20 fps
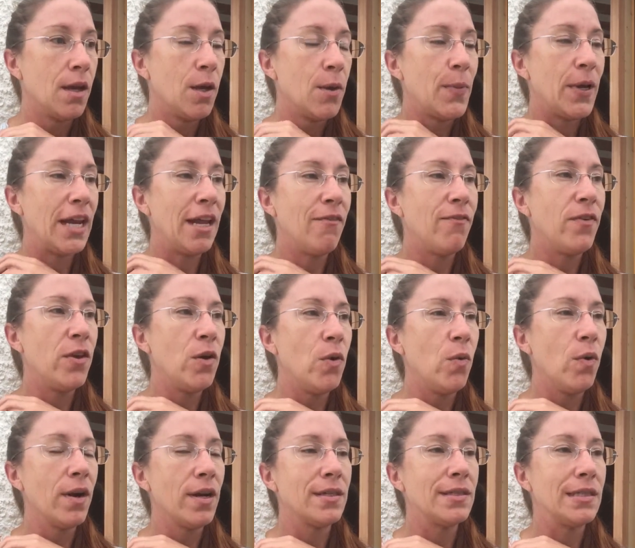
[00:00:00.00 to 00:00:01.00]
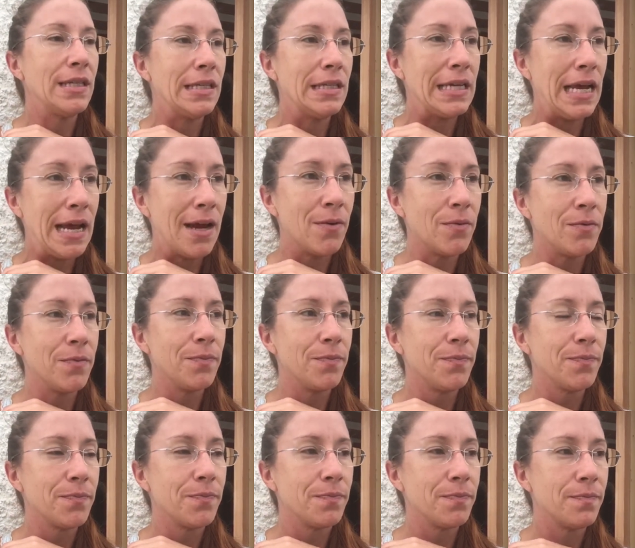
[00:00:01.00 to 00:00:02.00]
But if you were to sit down
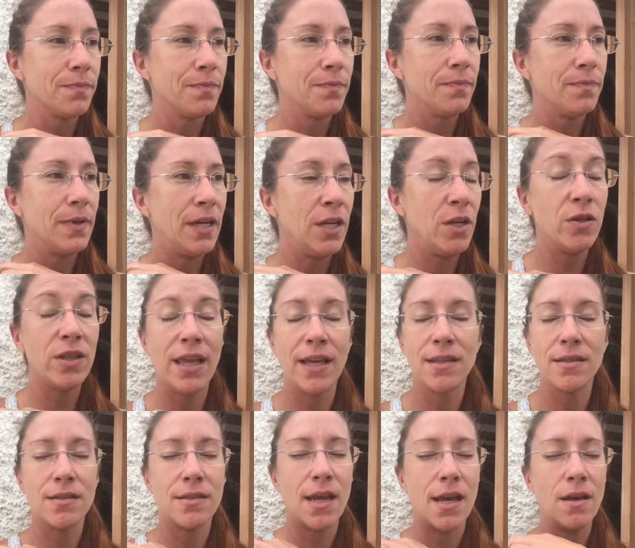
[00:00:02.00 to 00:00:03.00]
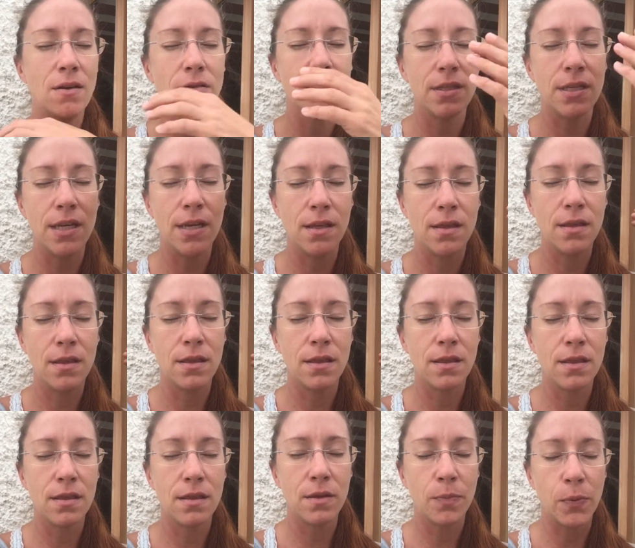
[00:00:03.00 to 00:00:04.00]
and you, let's say you see
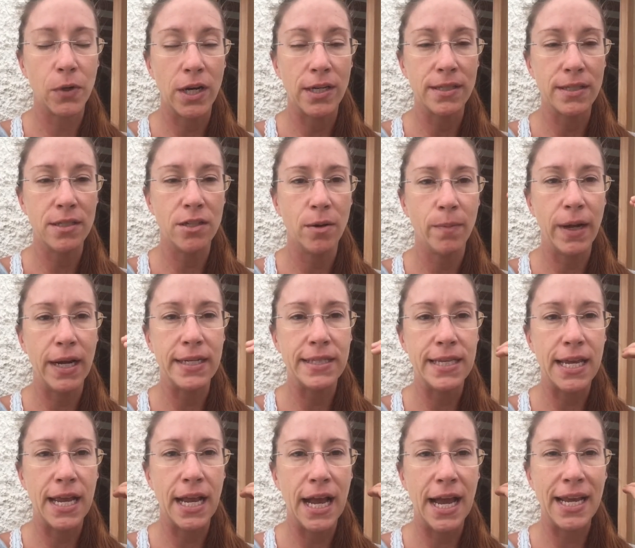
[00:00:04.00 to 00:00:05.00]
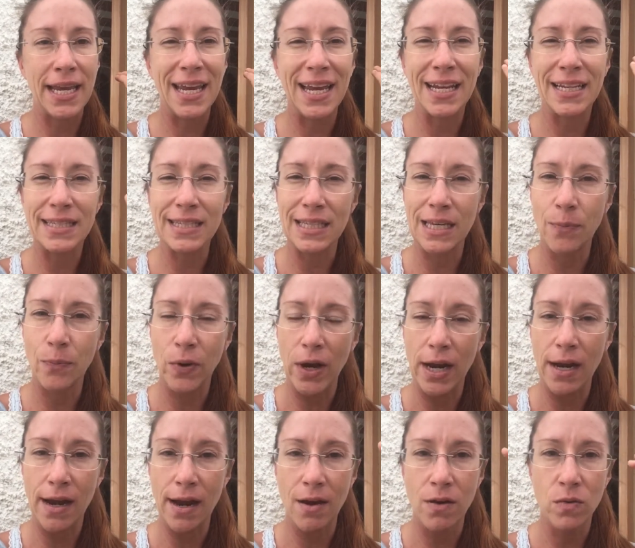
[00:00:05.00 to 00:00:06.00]
the process in your mind saying, I can't sleep
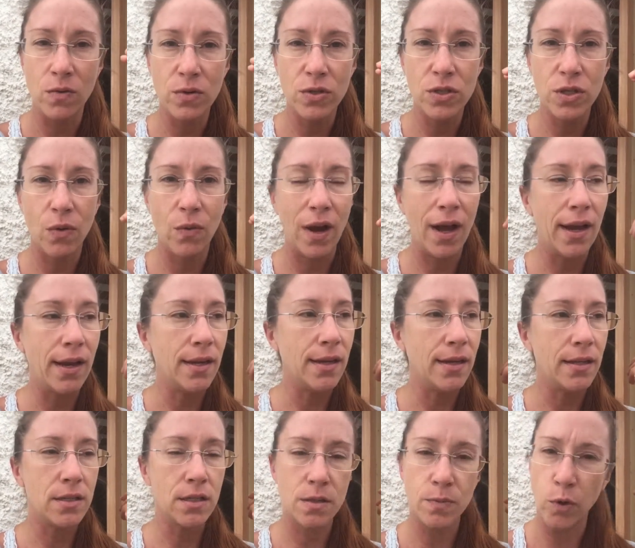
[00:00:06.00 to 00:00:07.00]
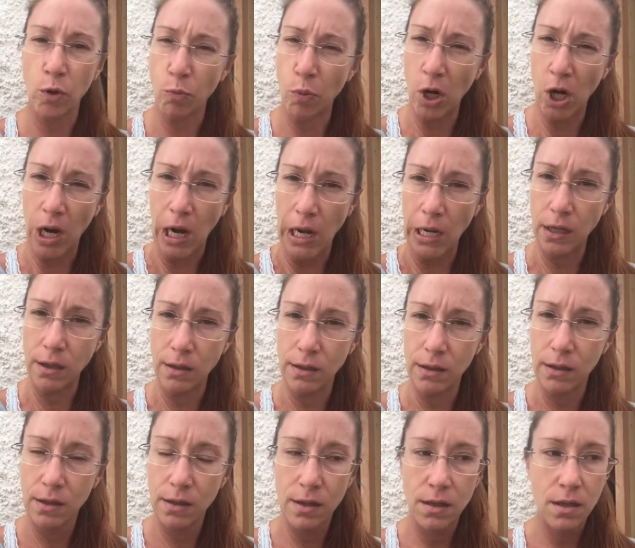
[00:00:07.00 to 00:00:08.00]
right now, so I need to smoke pot.
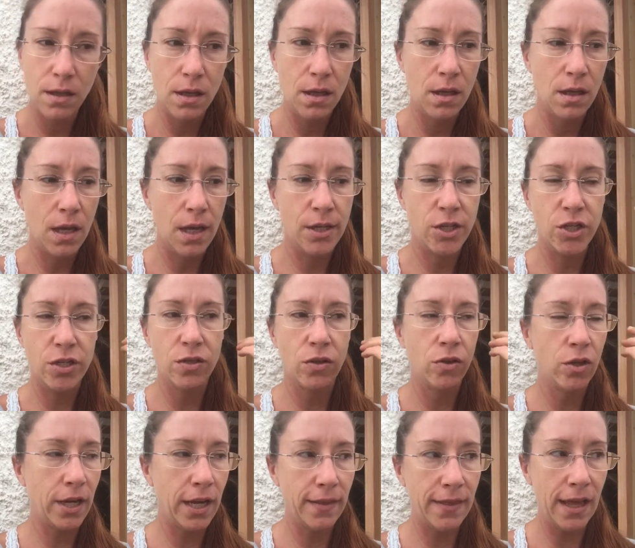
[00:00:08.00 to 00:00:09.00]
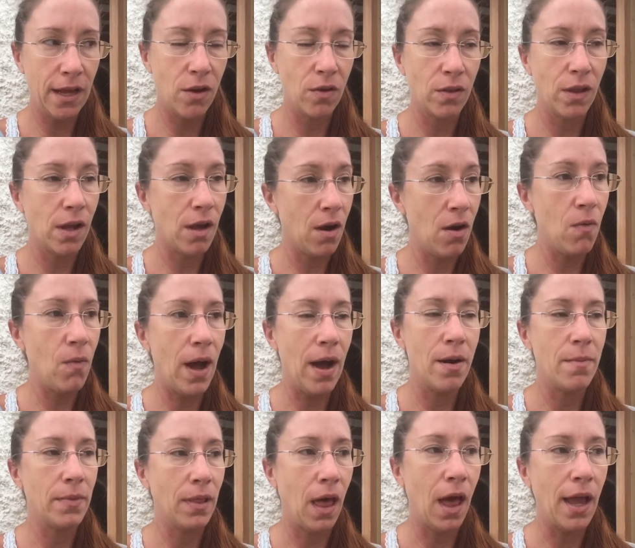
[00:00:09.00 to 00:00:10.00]
And just look at that, go like, oh wow,
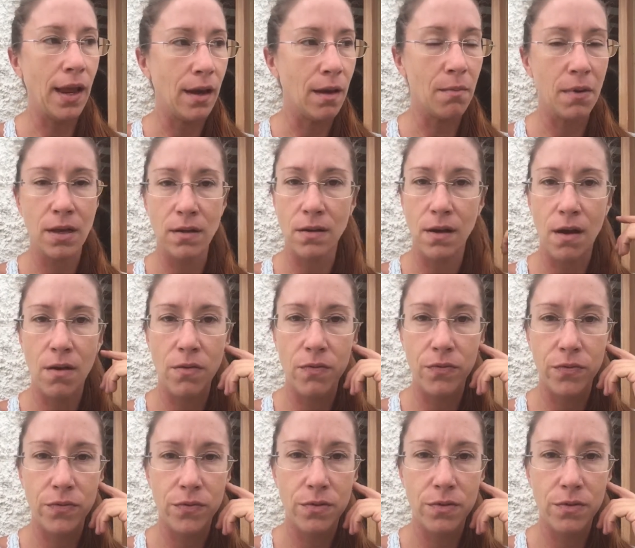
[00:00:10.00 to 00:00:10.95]
I'm lying to myself.